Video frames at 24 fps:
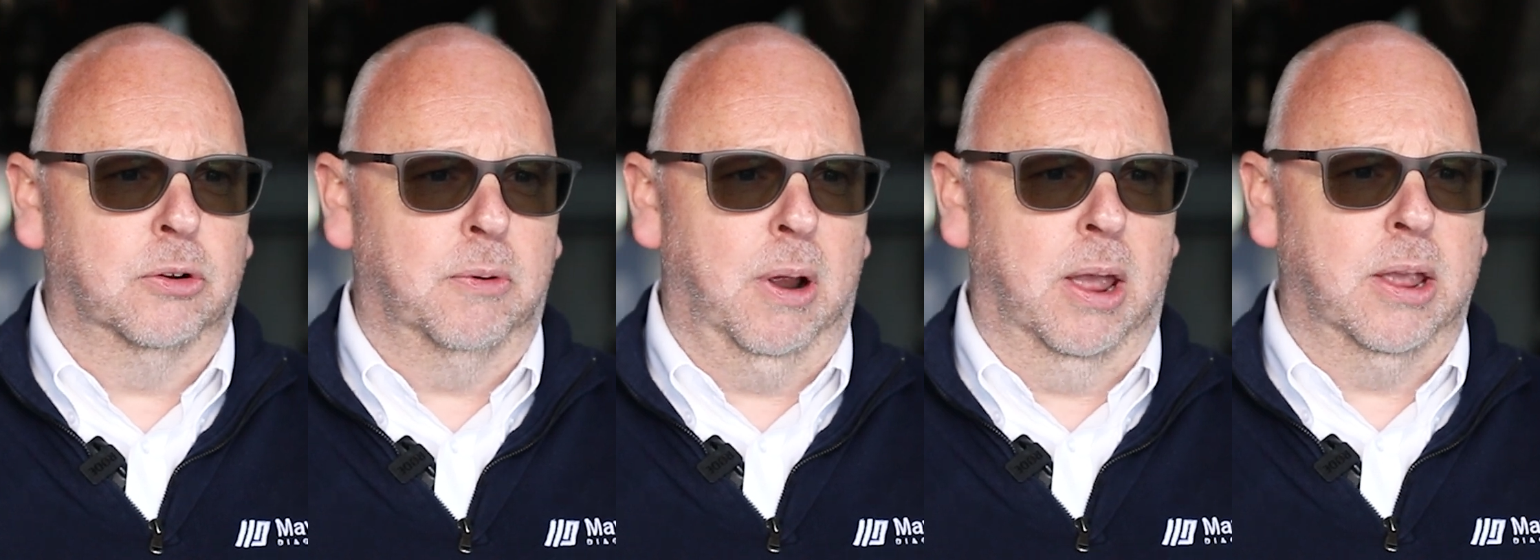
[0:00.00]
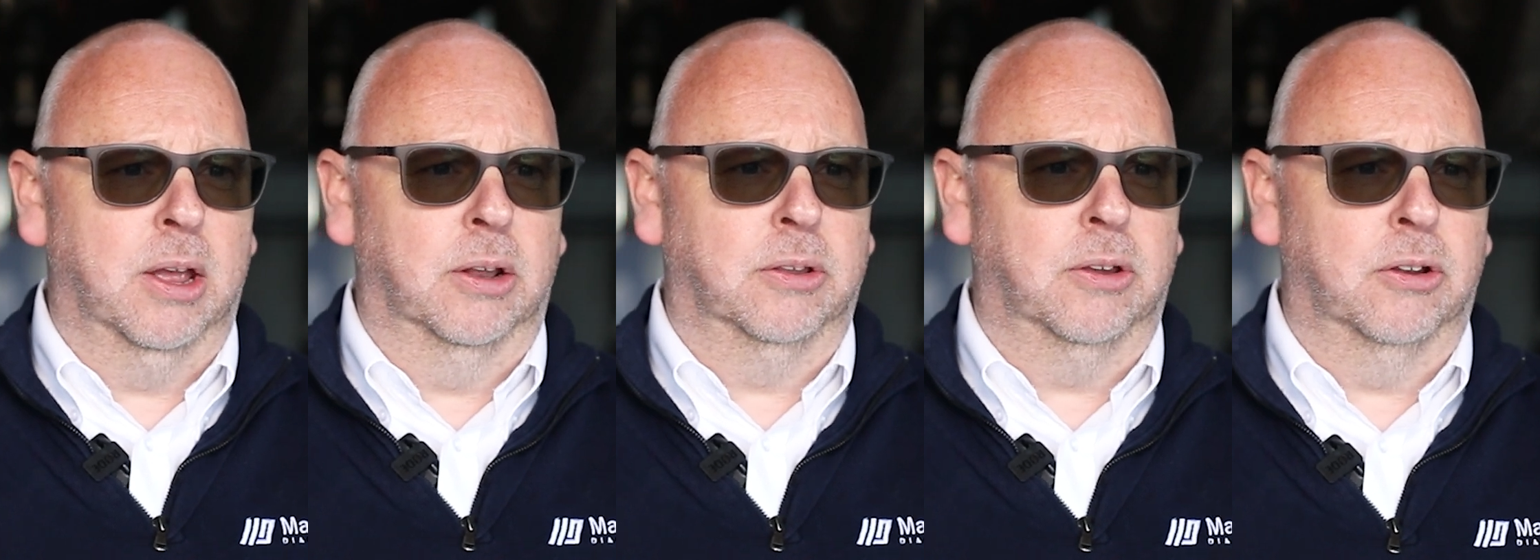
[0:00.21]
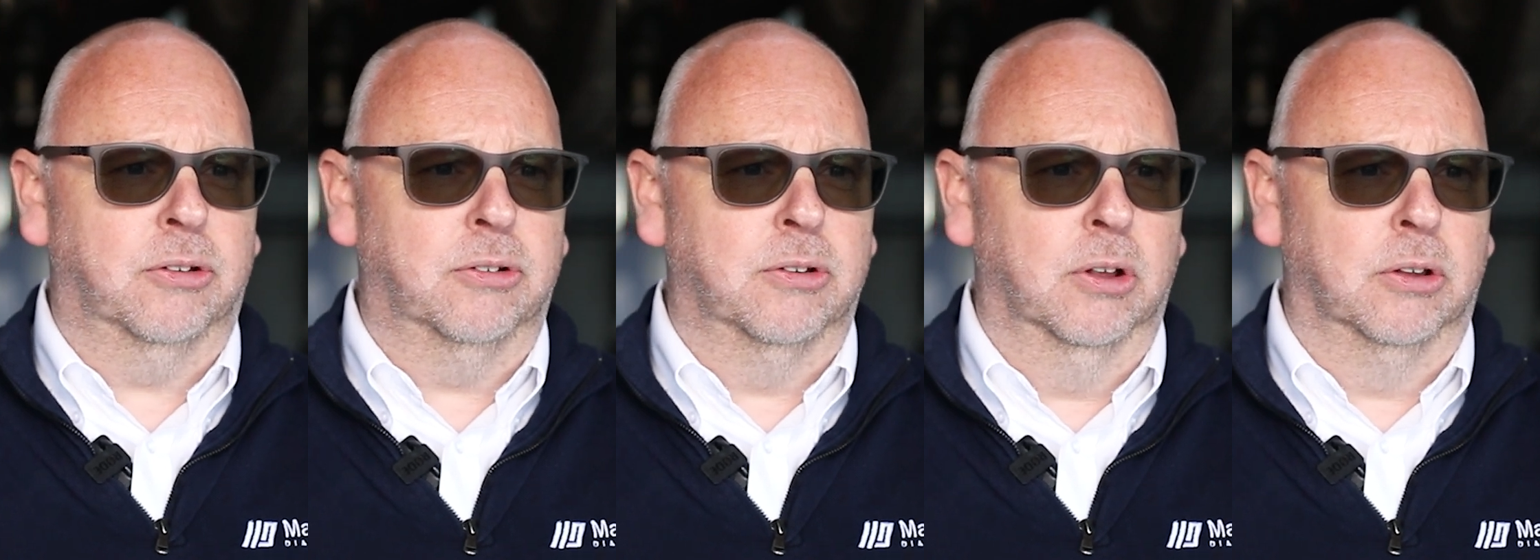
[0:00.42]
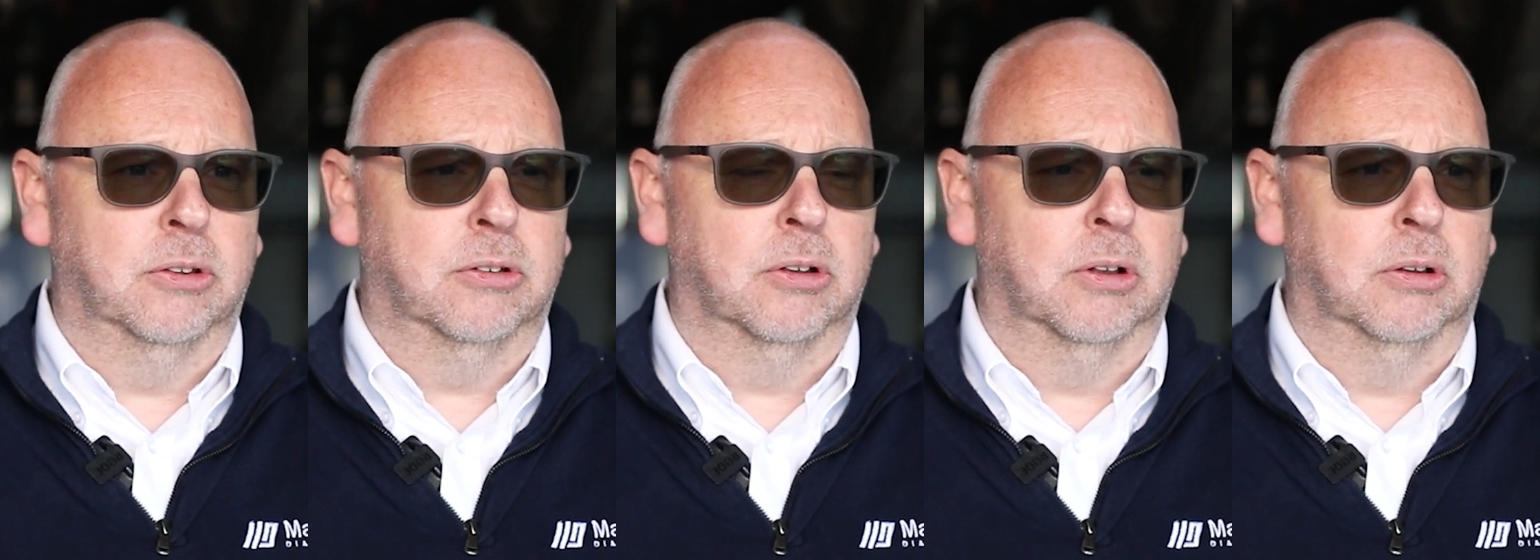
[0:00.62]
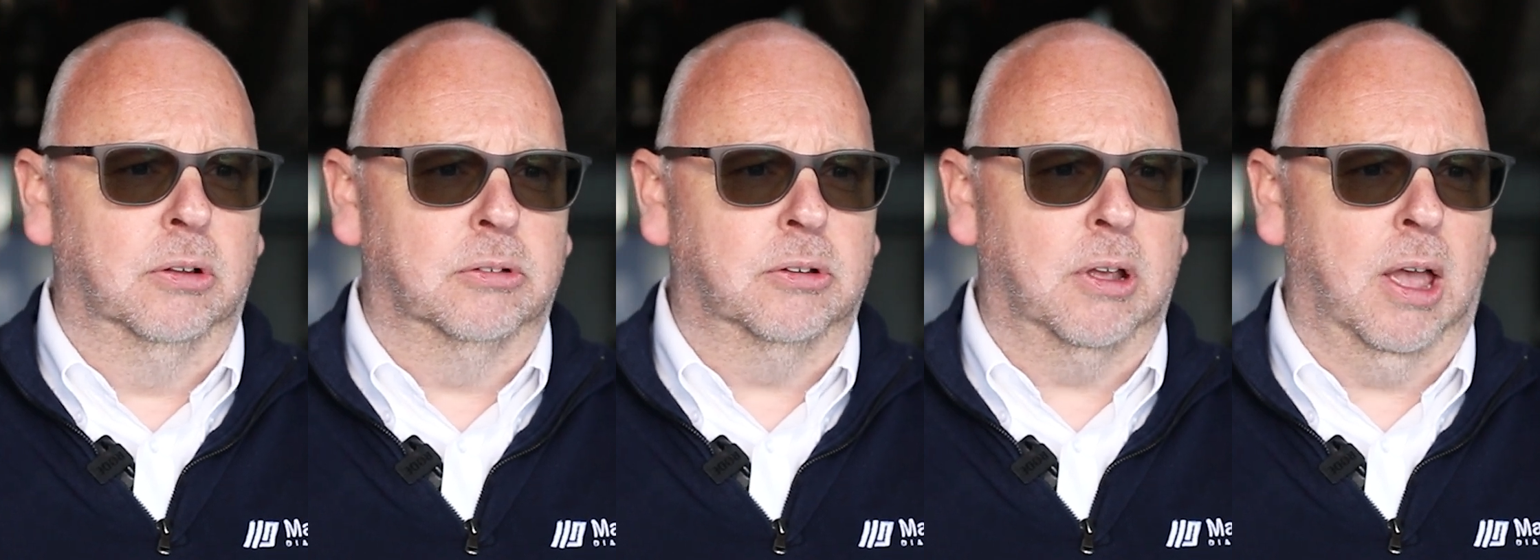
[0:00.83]
great additional
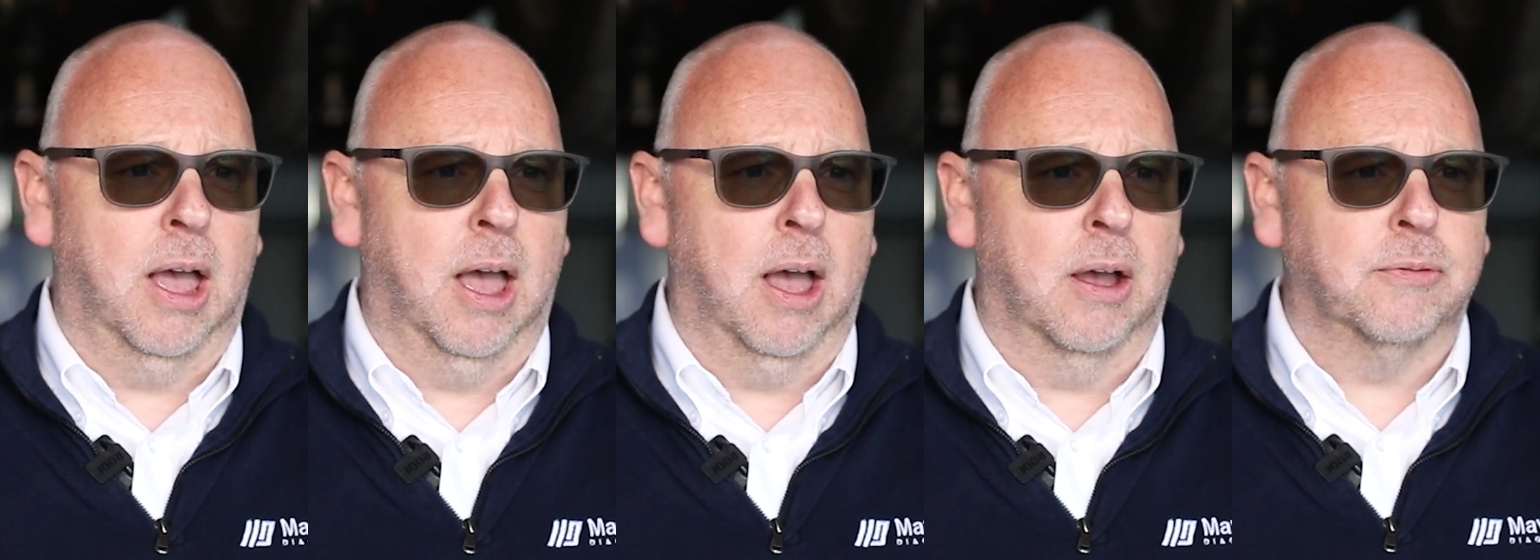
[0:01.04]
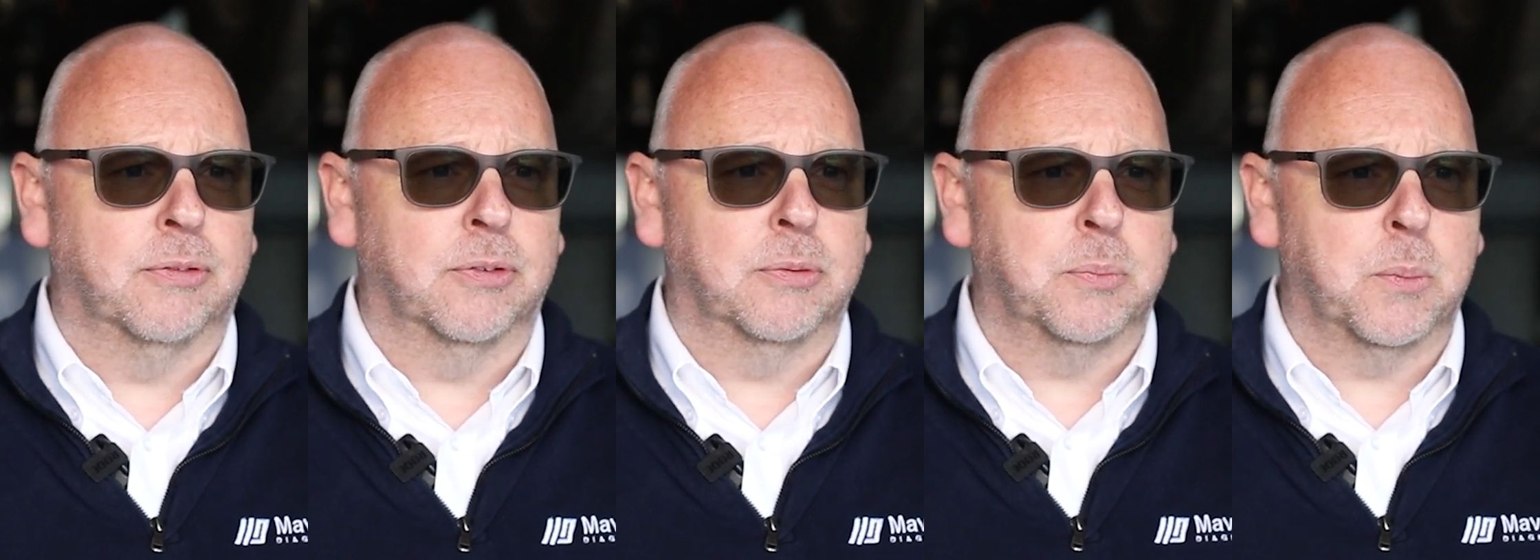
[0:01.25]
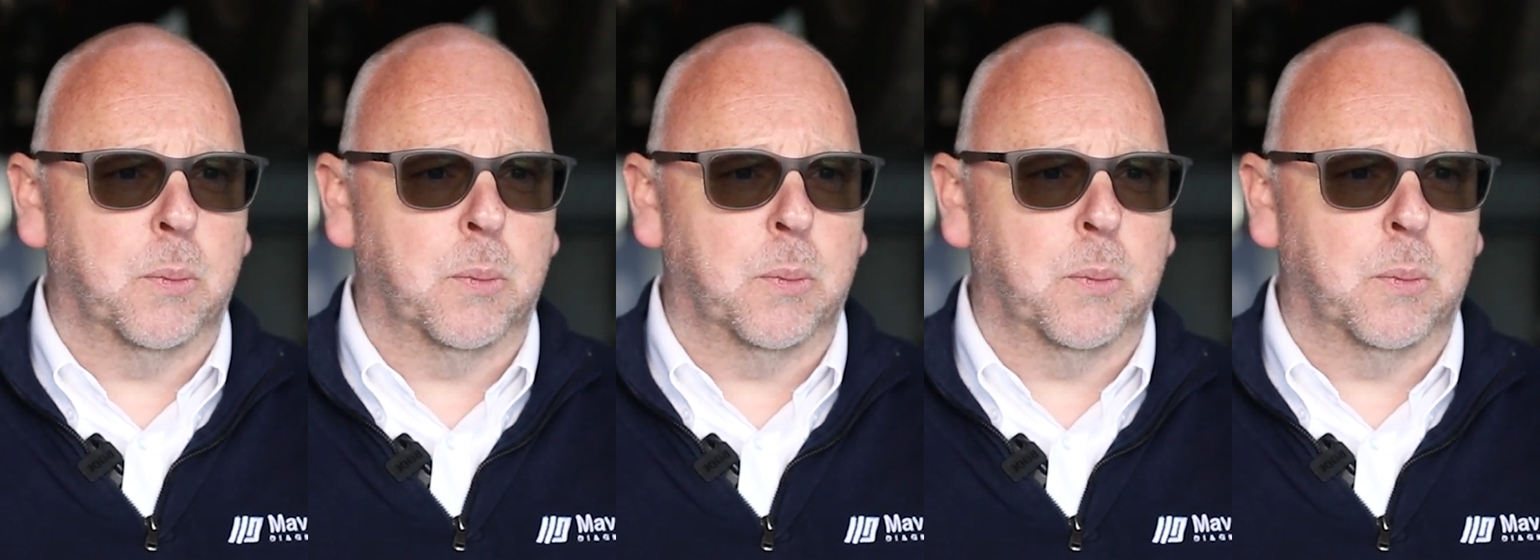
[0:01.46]
tool to have.